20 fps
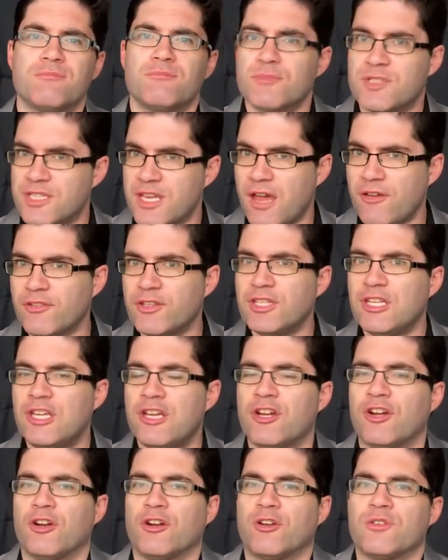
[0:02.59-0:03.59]
seven
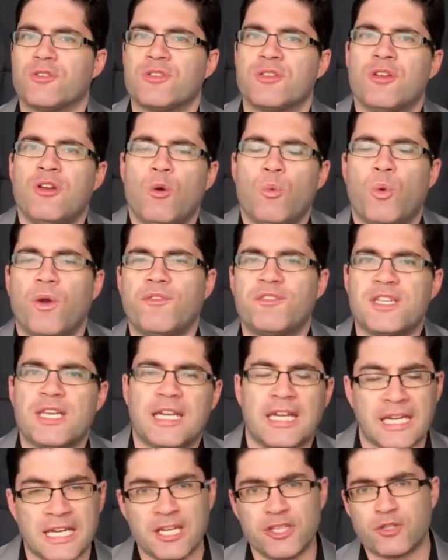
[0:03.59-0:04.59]
years, we've
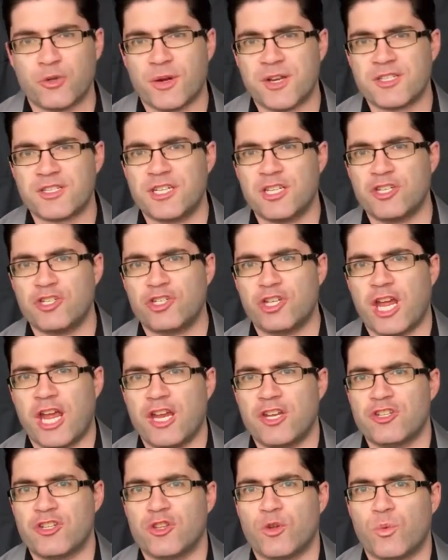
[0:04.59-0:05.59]
seen an interesting
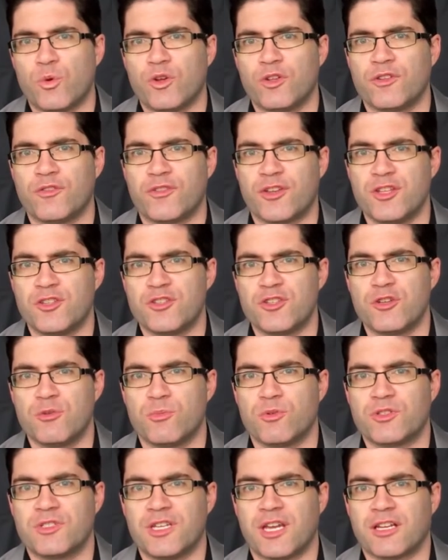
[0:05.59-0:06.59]
change in the world of
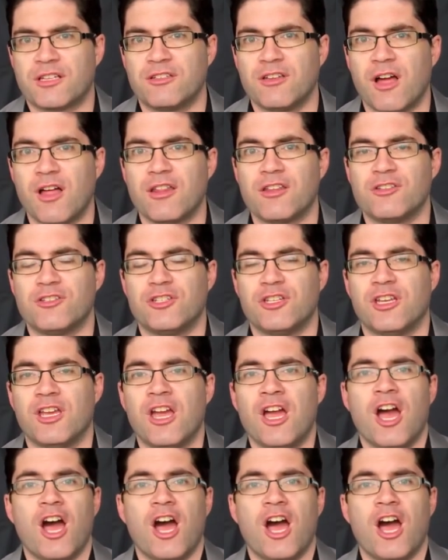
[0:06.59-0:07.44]
consumer technology,